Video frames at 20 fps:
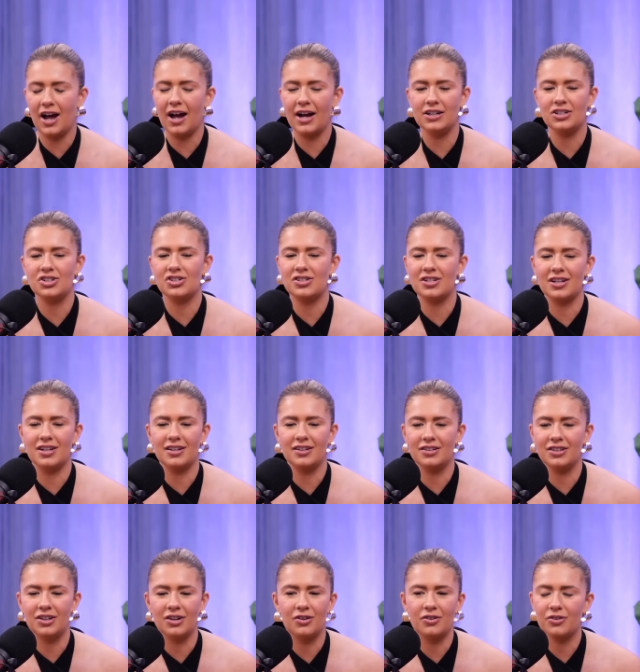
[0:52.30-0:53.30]
just,
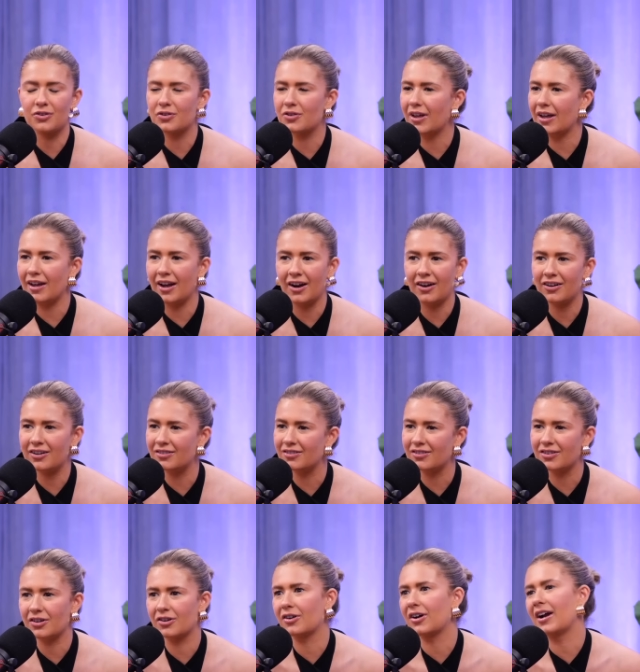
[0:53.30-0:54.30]
those
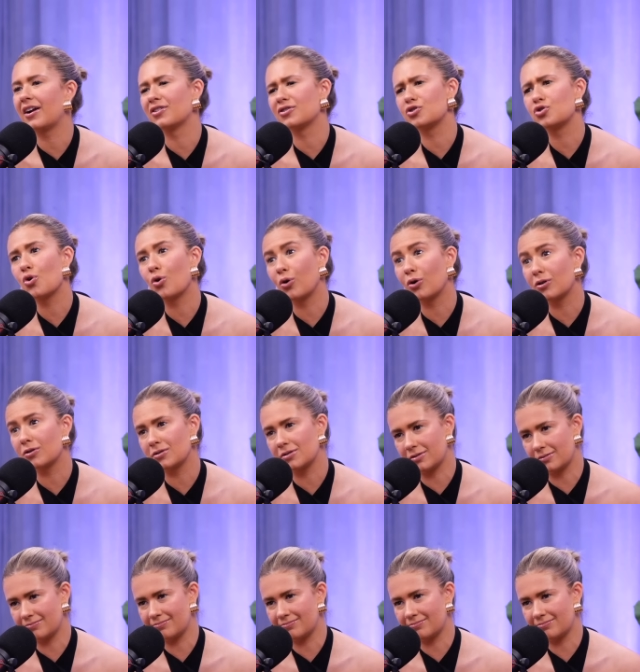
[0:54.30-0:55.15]
errands, chores.